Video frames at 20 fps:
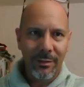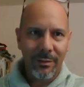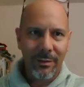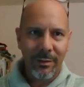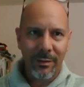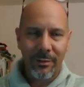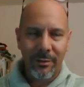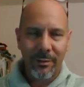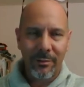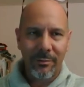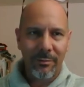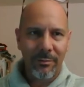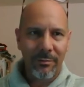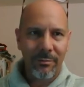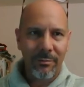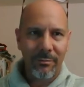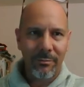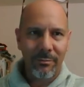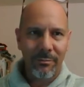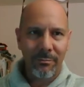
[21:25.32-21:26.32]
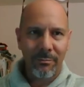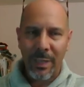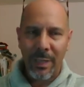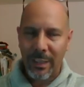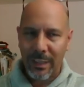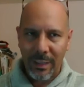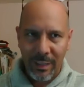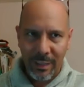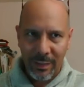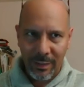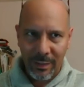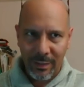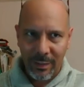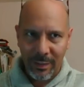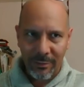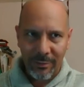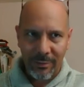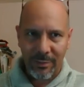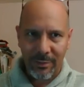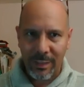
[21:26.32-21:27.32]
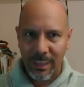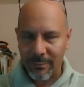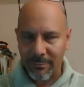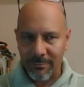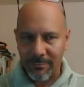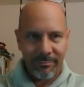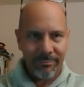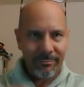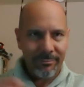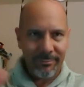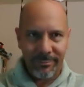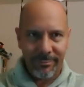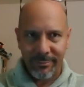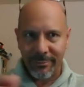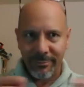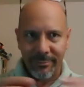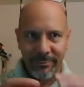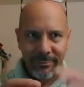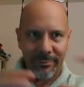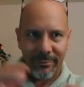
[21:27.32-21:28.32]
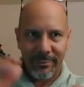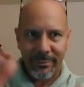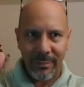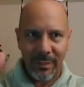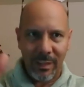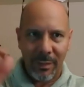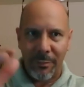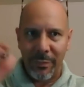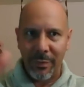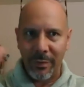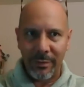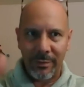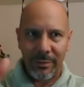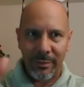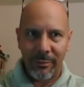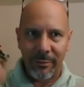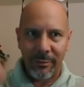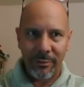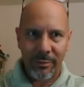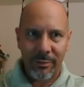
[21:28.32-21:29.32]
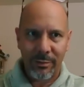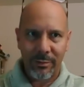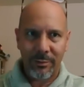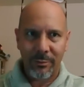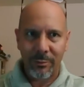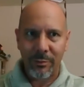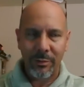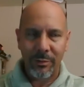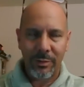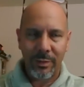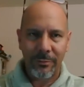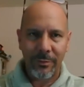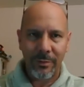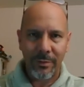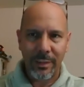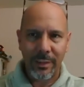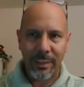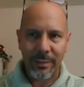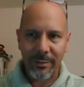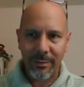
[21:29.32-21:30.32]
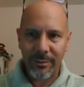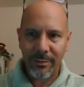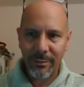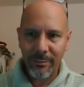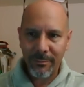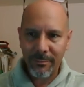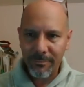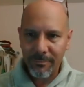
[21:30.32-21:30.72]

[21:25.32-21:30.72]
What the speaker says: to make a hand that gets that ability to those do those different sizes?